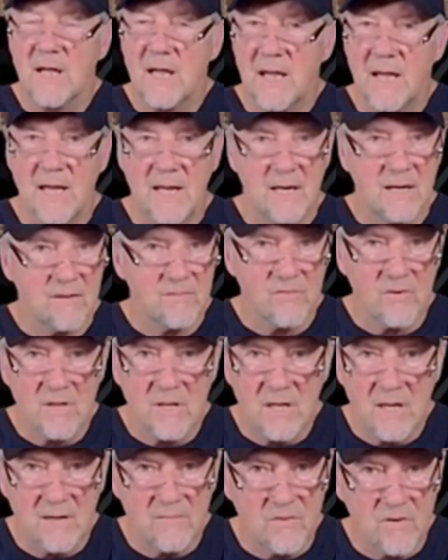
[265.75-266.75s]
at every
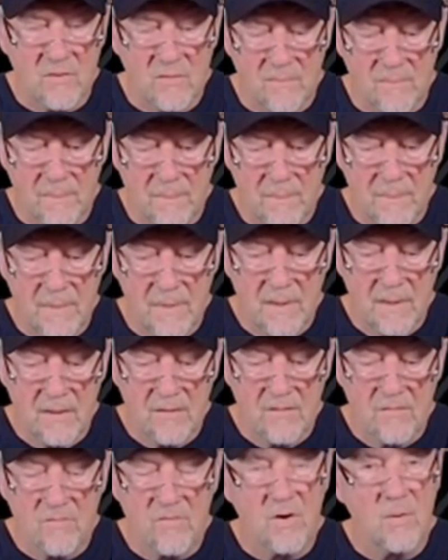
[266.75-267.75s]
level,
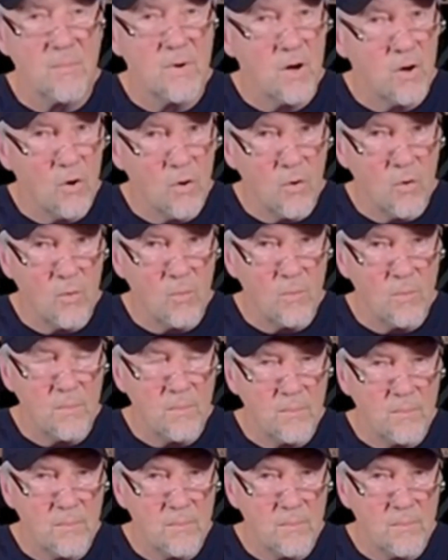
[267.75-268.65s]
from a home